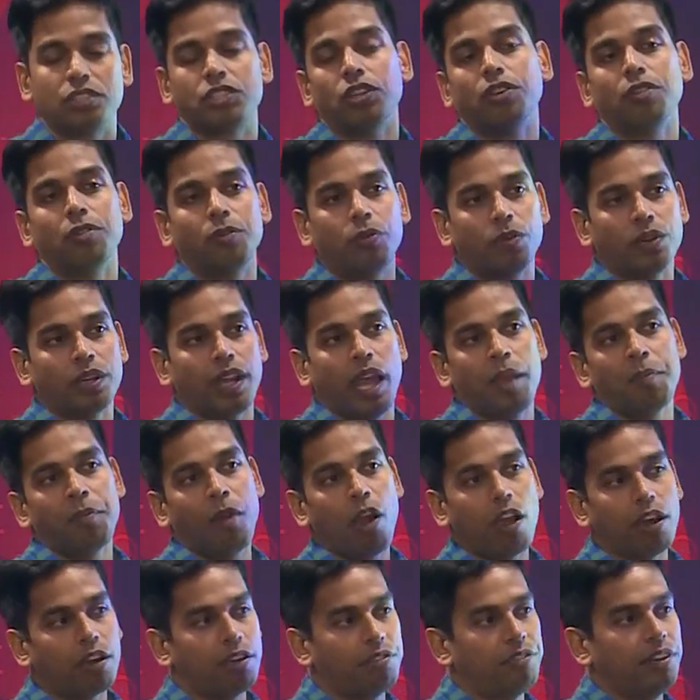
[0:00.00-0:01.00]
So
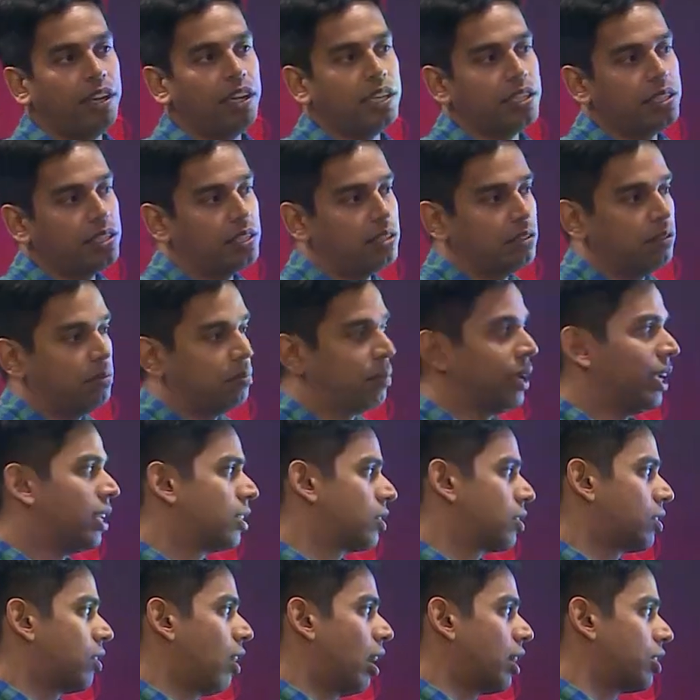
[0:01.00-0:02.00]
typography
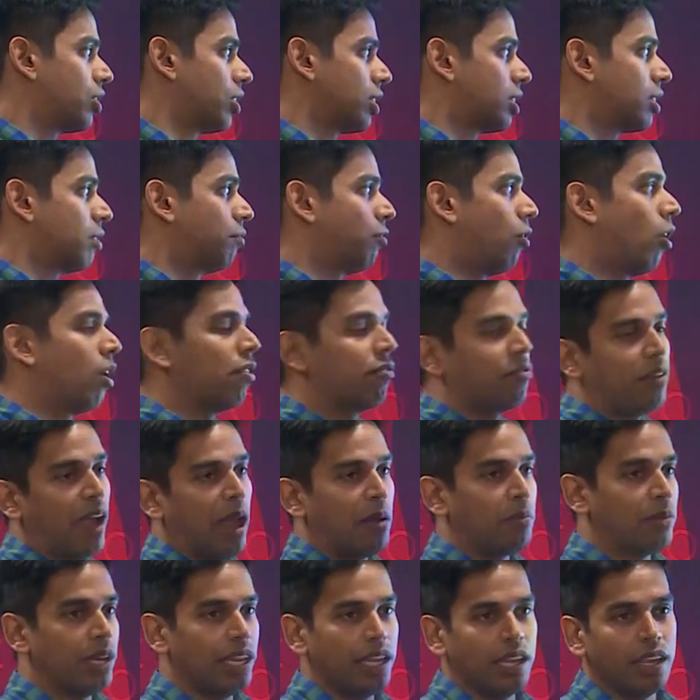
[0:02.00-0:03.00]
means not just the font
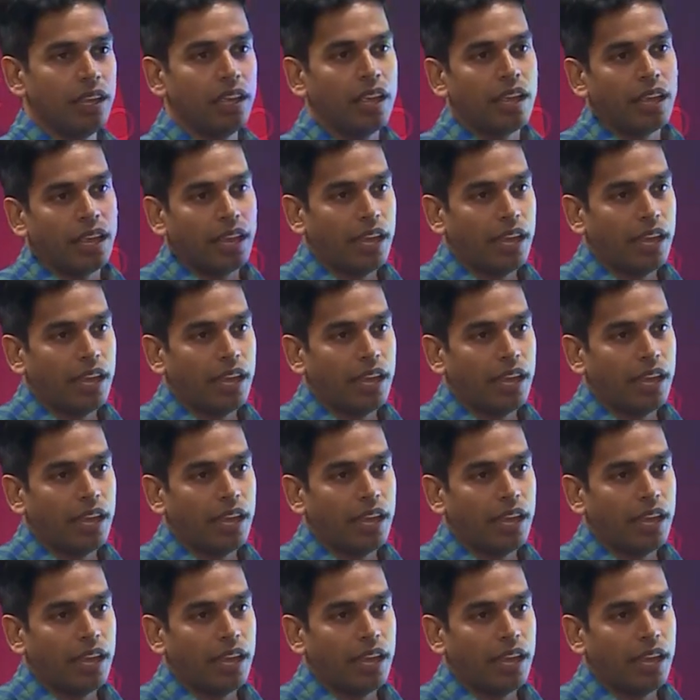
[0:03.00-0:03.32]
family